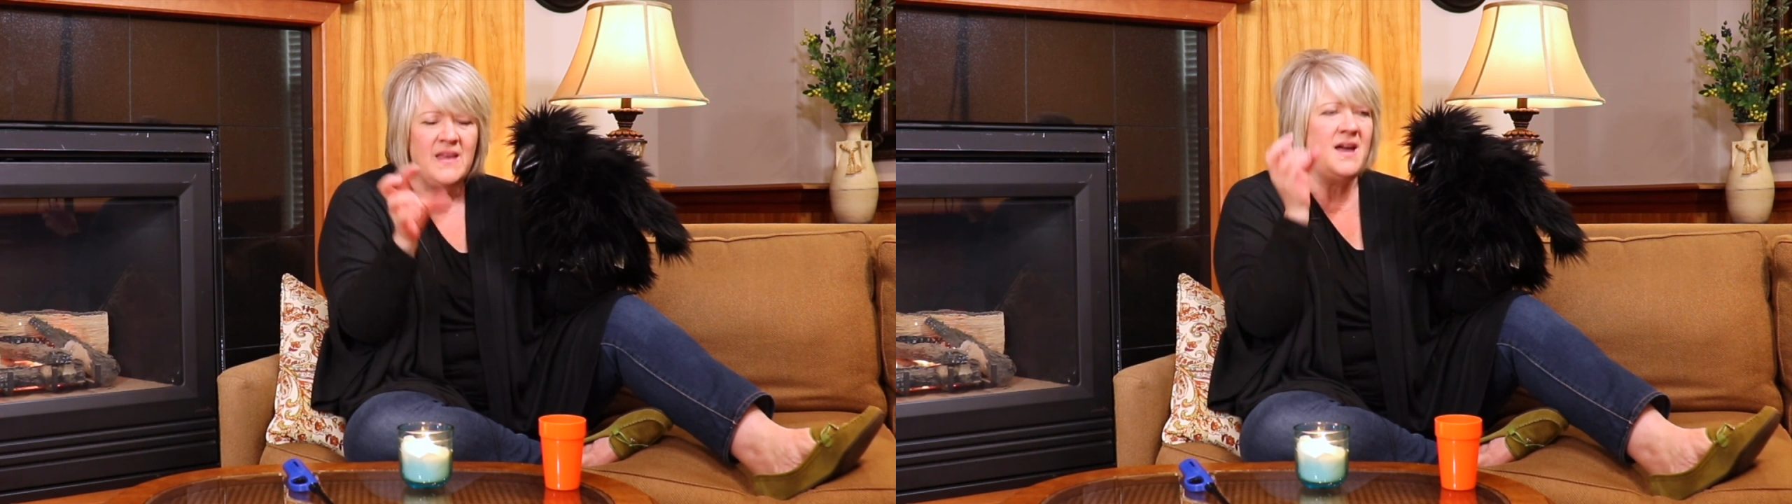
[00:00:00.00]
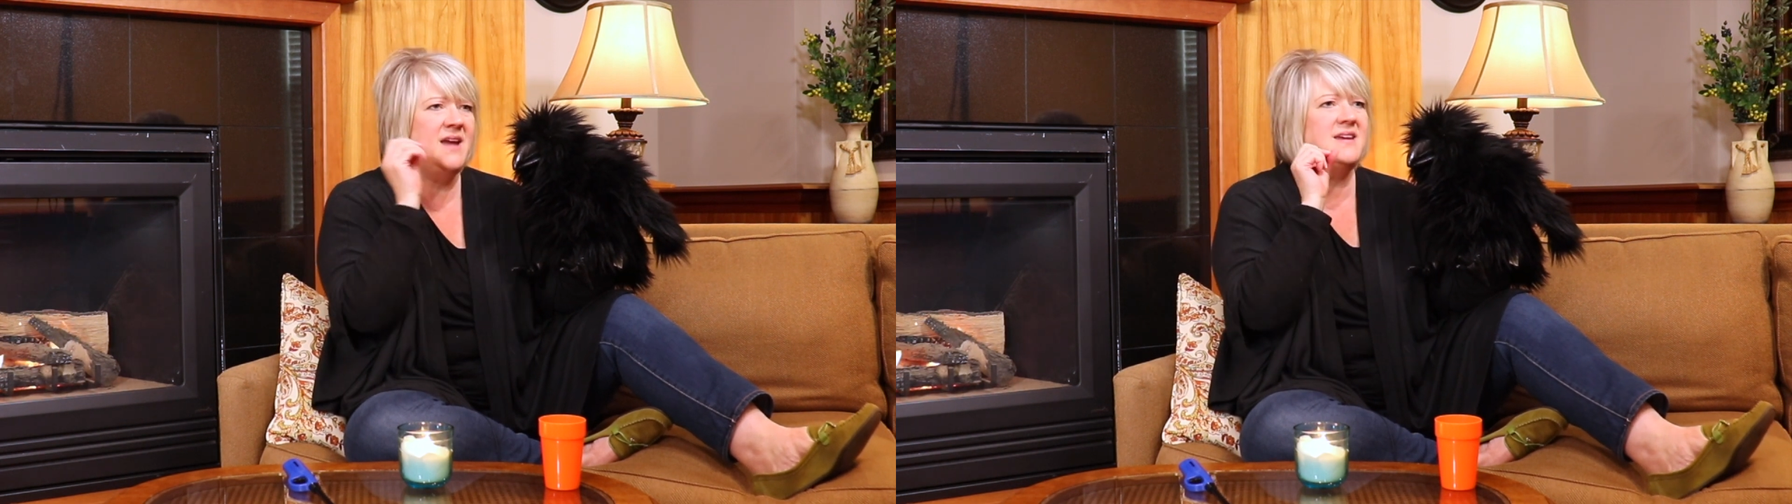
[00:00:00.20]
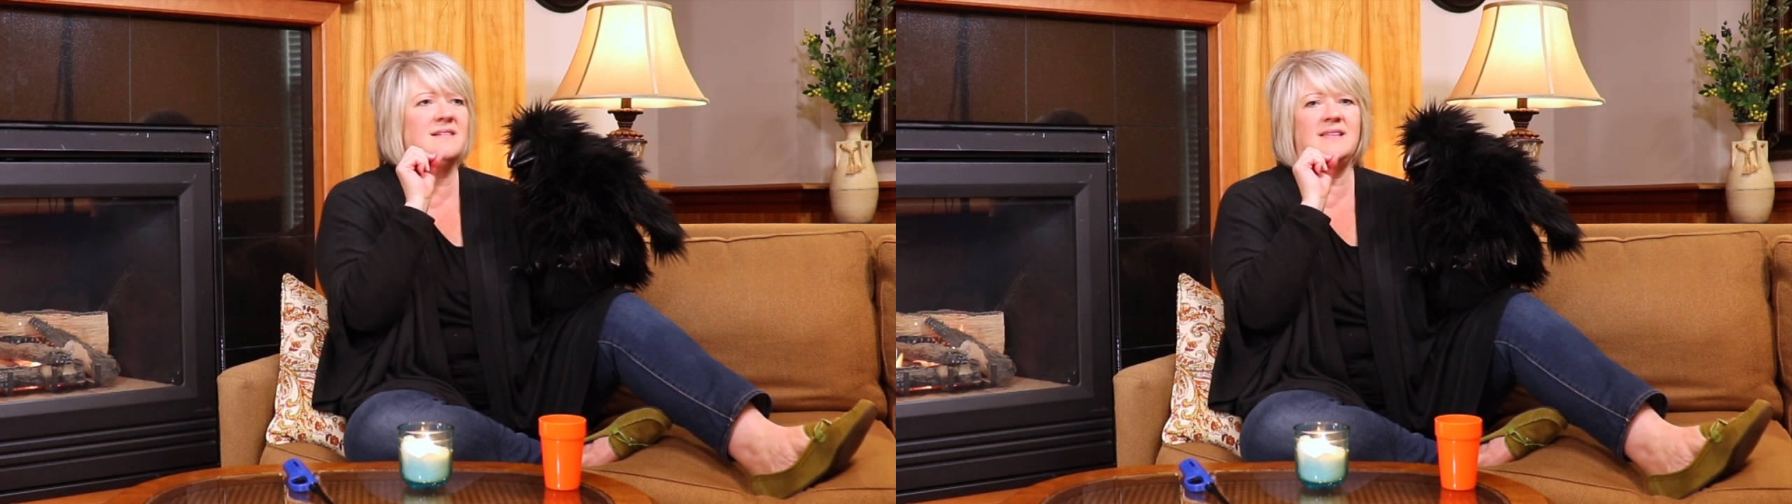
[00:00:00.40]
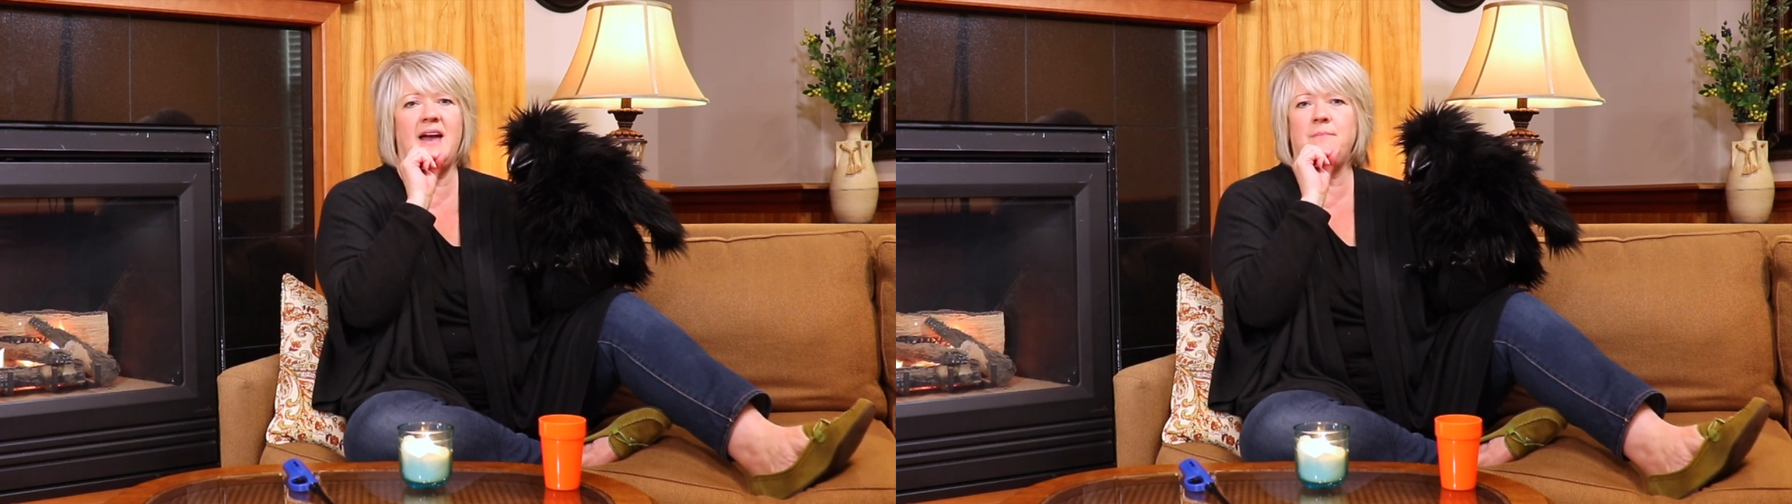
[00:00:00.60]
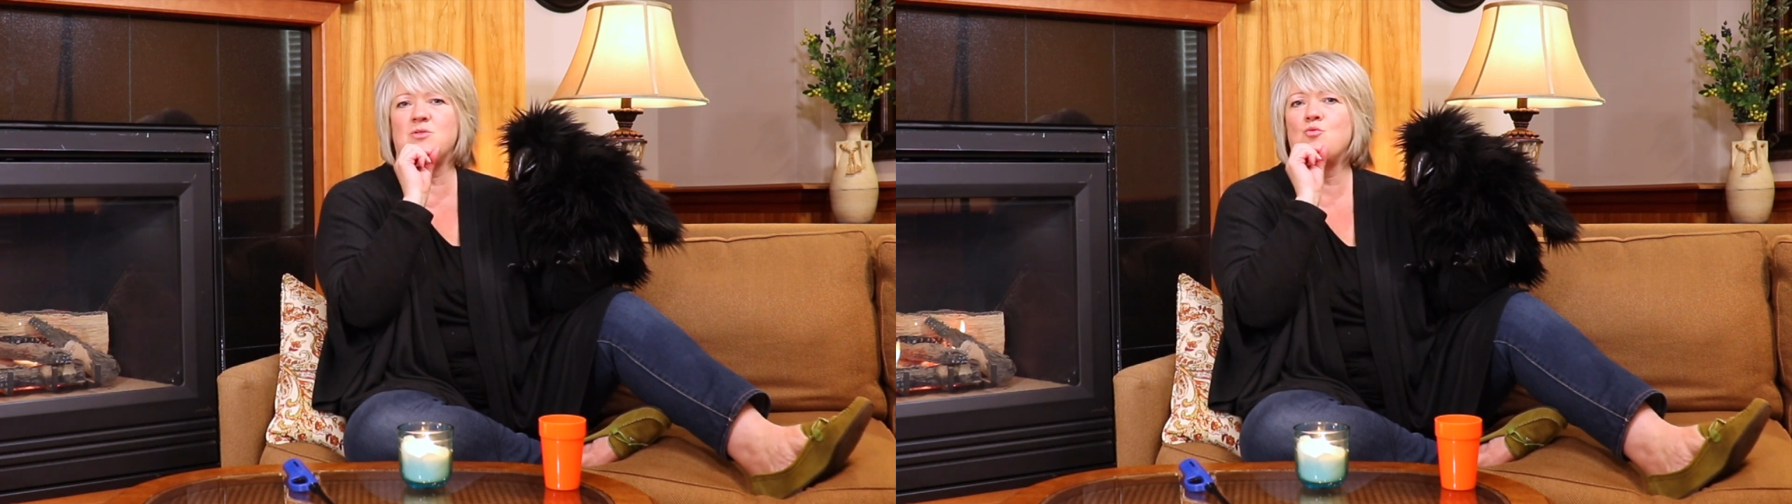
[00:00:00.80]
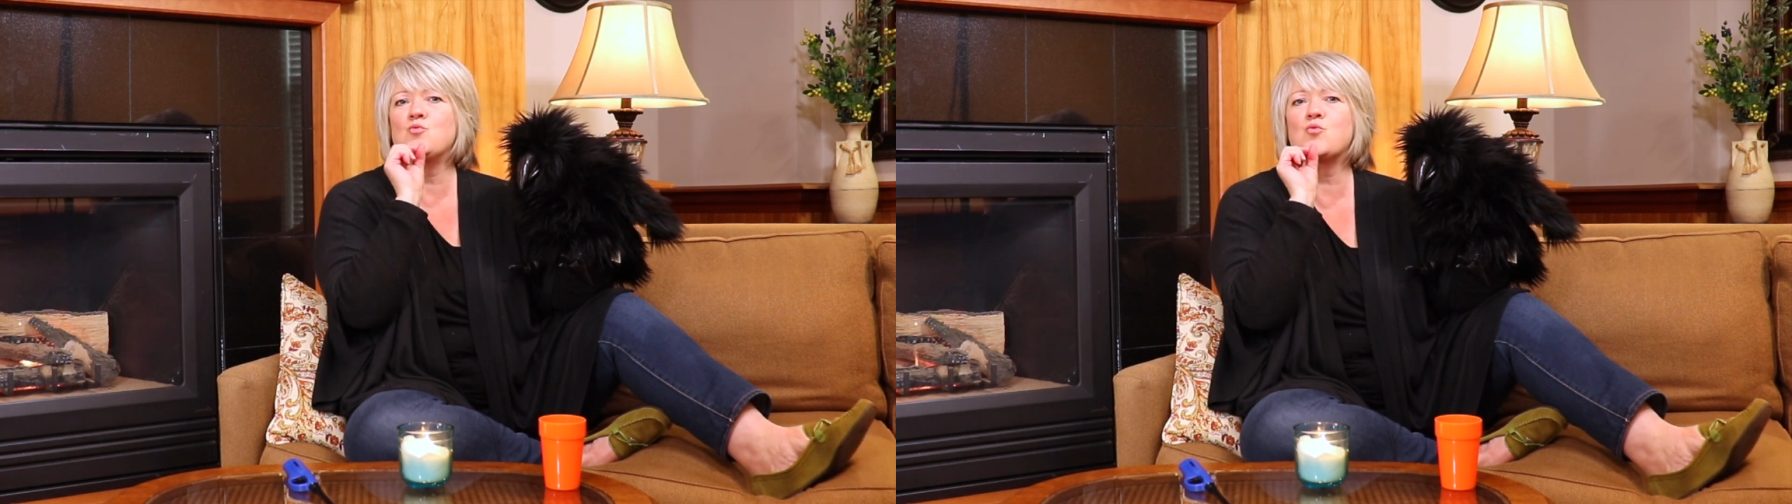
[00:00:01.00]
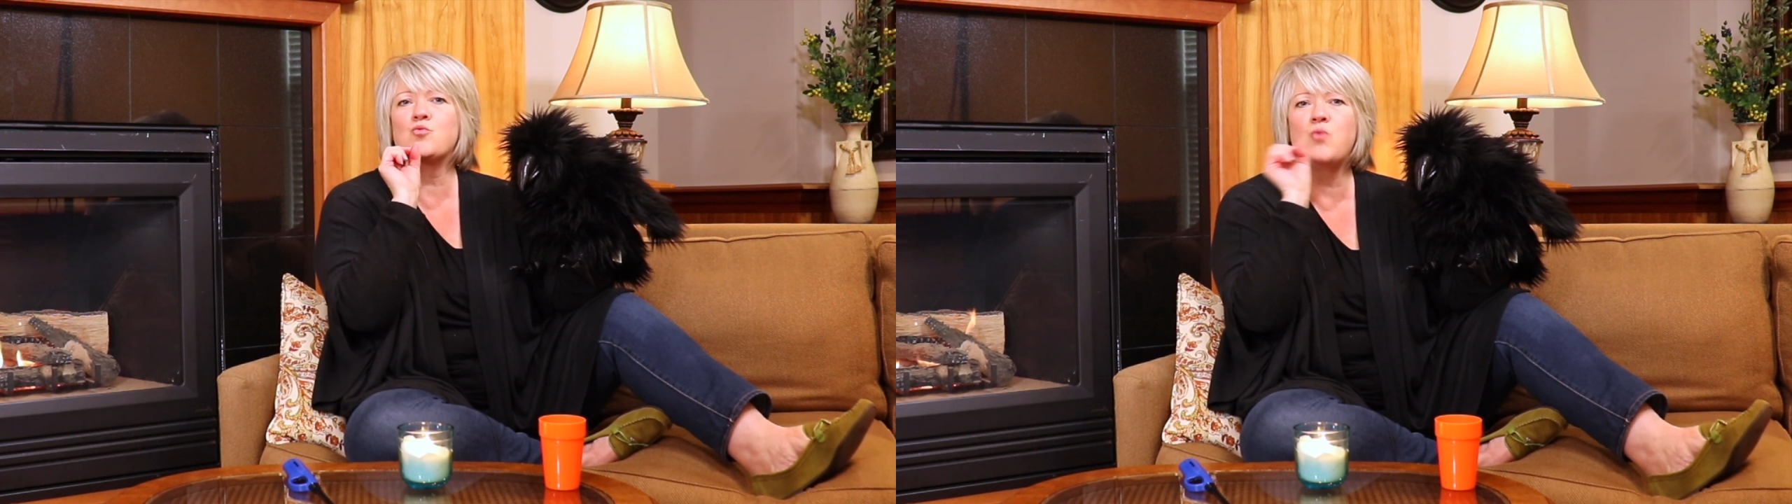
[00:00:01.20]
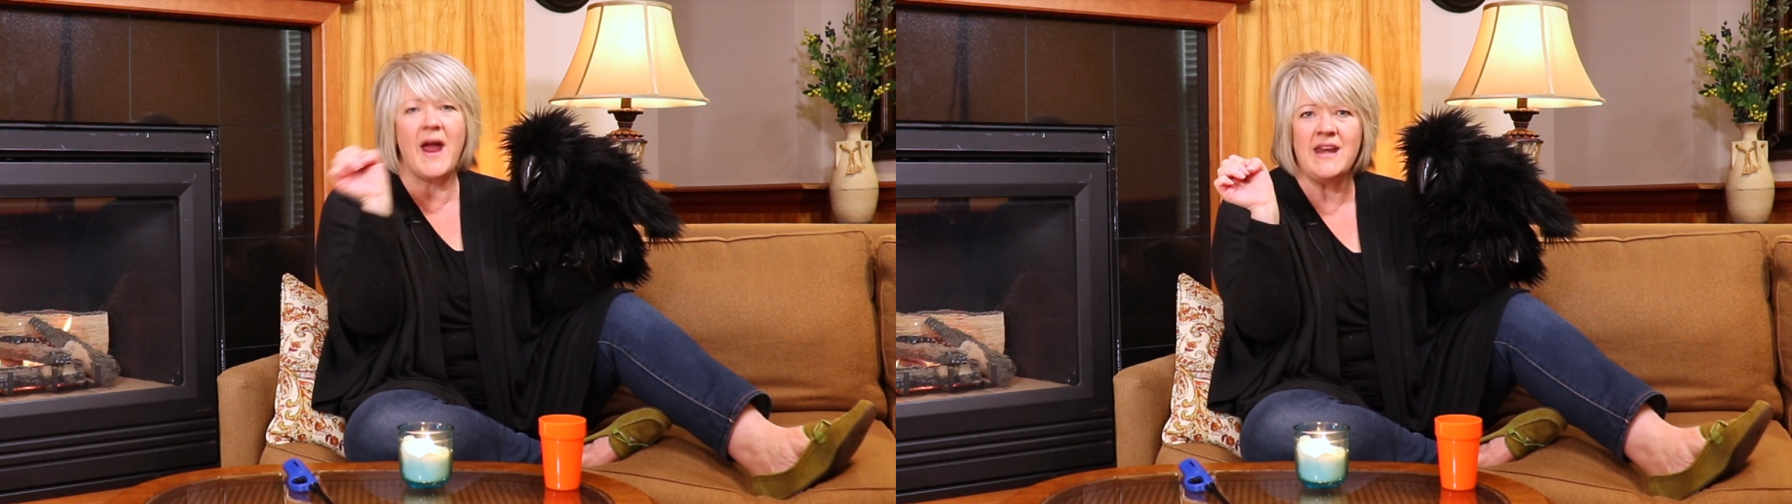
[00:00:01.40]
And he climbed
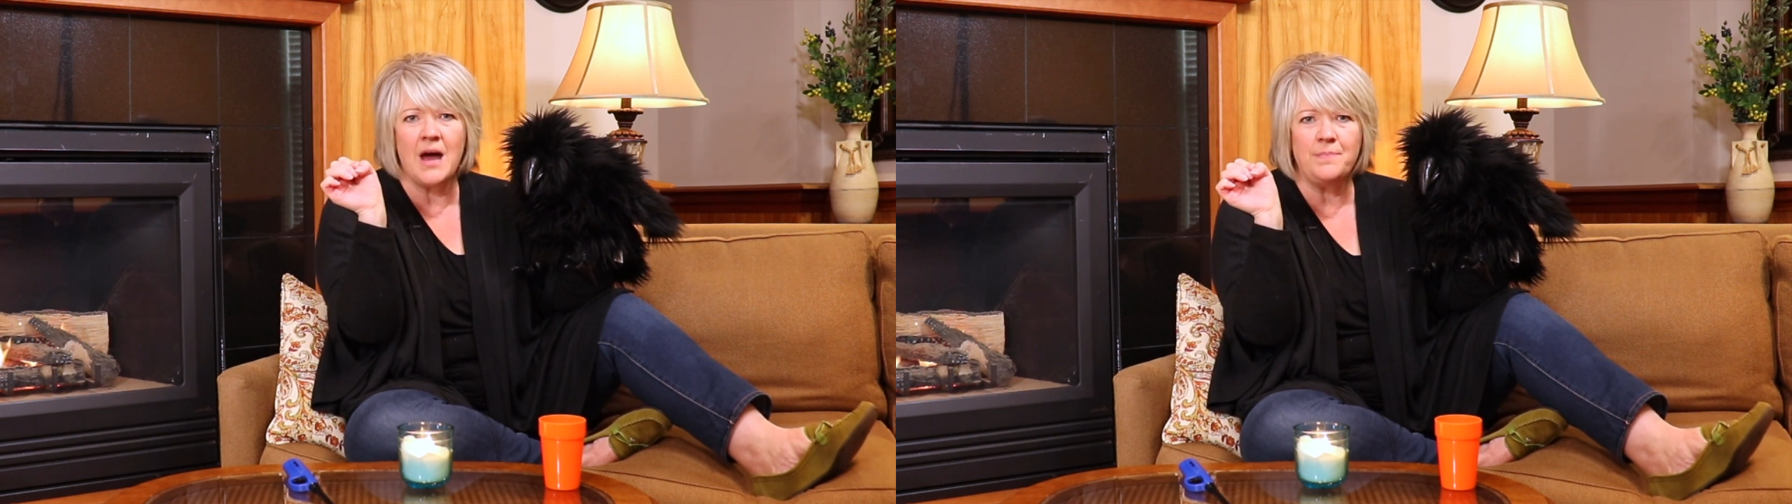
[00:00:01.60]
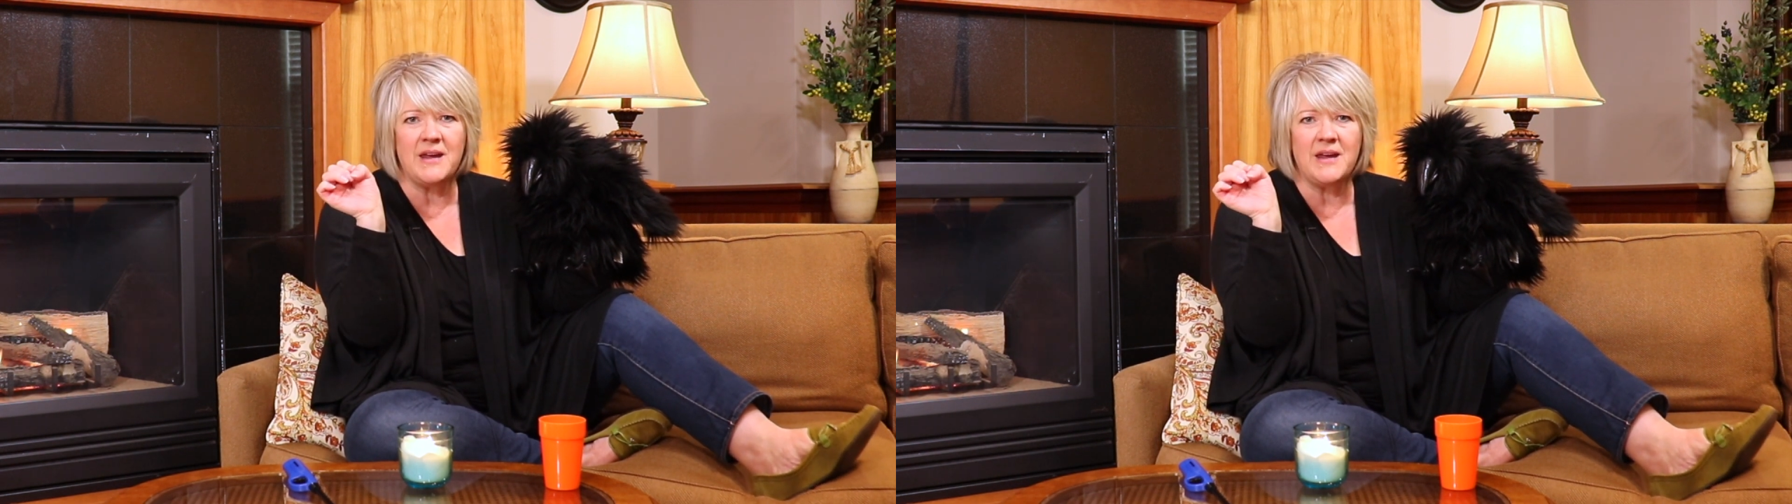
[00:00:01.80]
right up